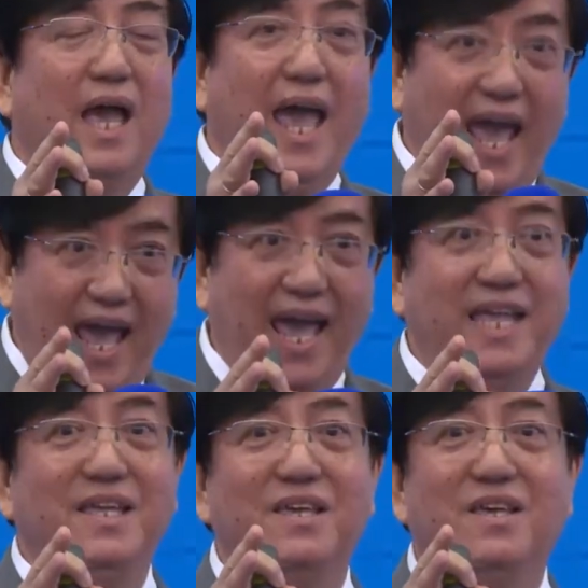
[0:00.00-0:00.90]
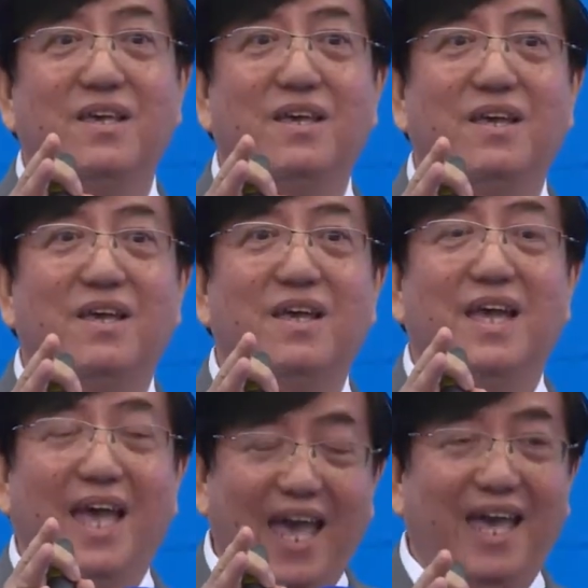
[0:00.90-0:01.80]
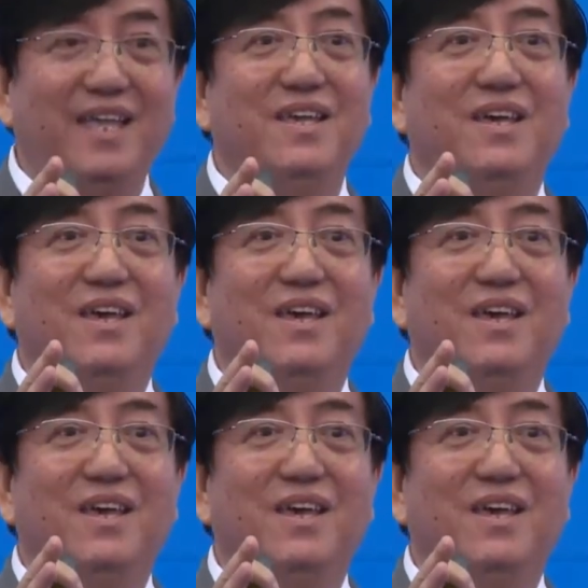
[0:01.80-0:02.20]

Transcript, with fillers: And